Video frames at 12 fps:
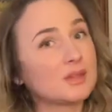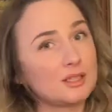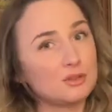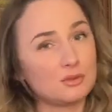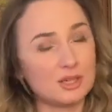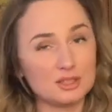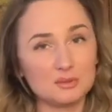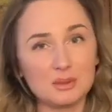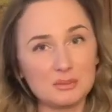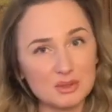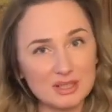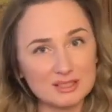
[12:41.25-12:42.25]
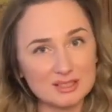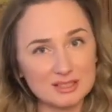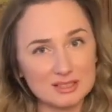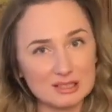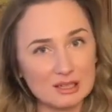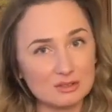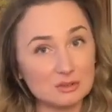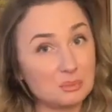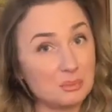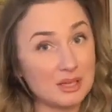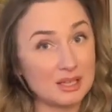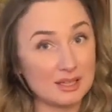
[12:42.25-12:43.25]
try to memorize that sound
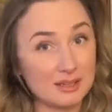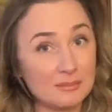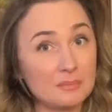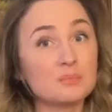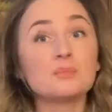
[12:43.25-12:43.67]
B,